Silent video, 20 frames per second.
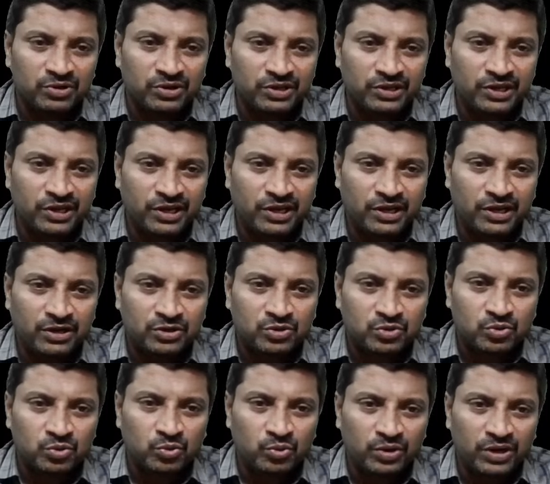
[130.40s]
A
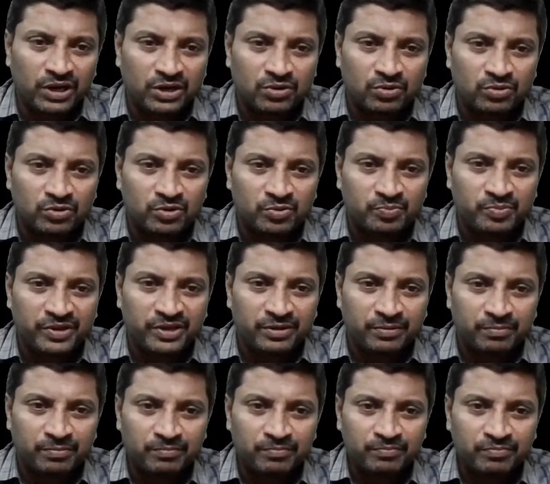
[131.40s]
to account
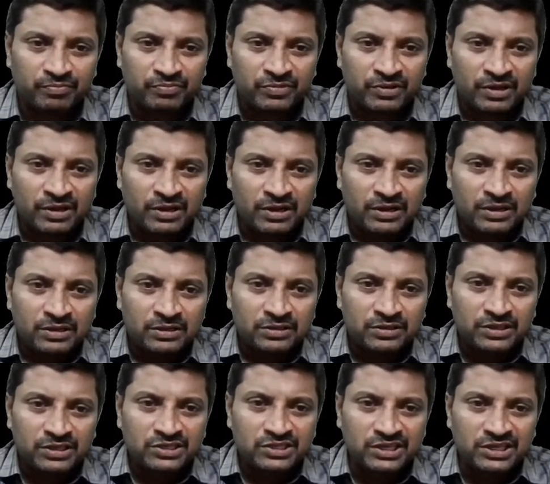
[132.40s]
B.
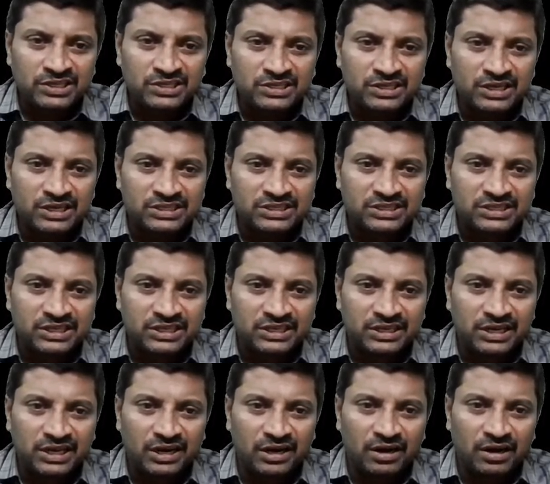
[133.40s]
This is a
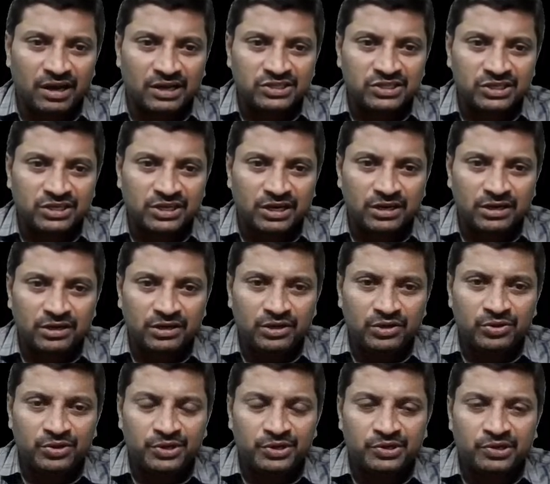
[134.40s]
single logical
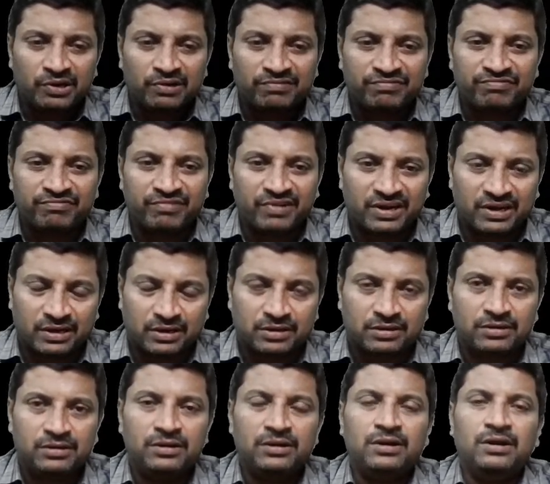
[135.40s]
unit of
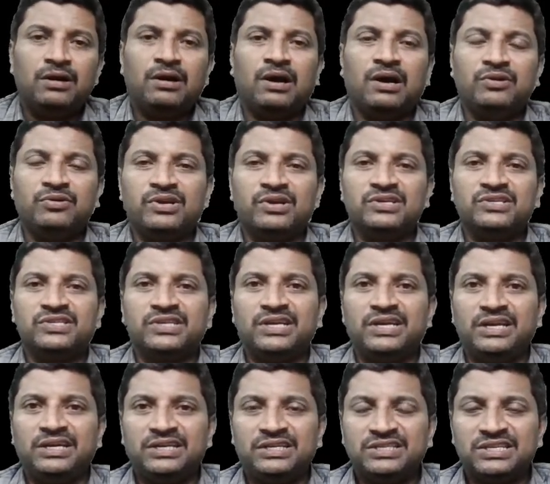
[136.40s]
work, or you can say
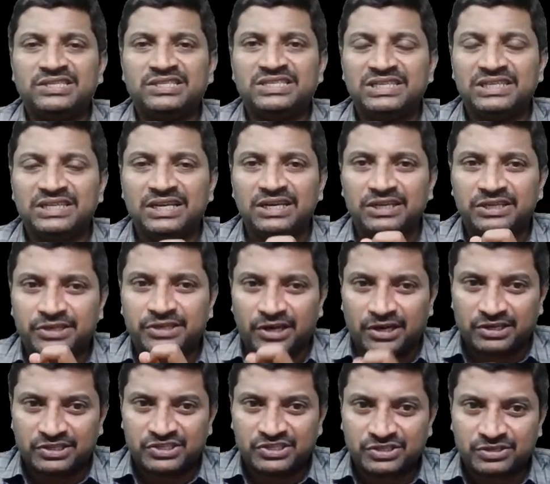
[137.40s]
it is a single
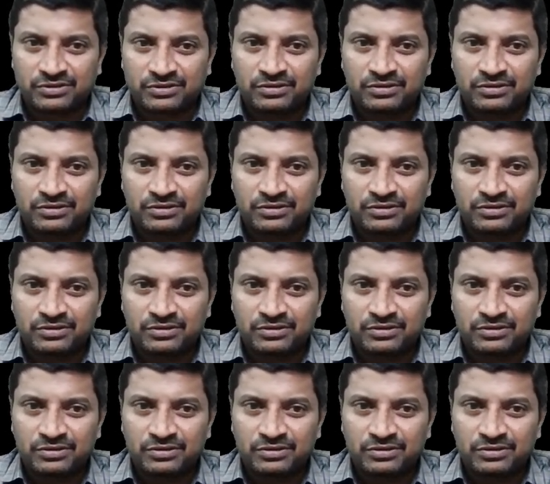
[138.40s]
task.